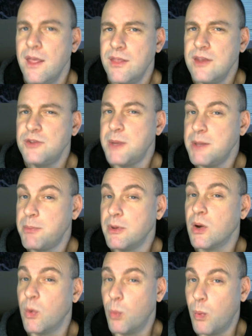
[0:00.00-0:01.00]
These people
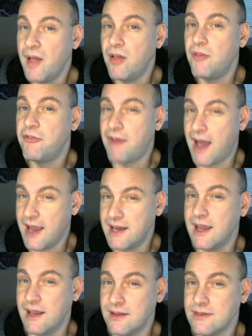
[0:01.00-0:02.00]
are well
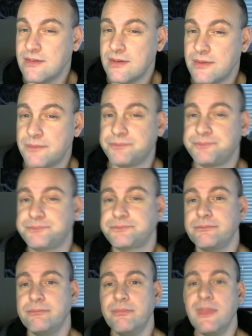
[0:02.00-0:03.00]
financed.
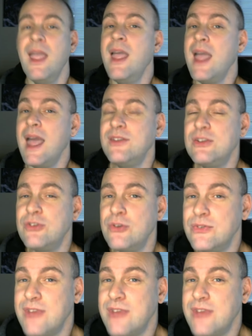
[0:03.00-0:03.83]
As it turns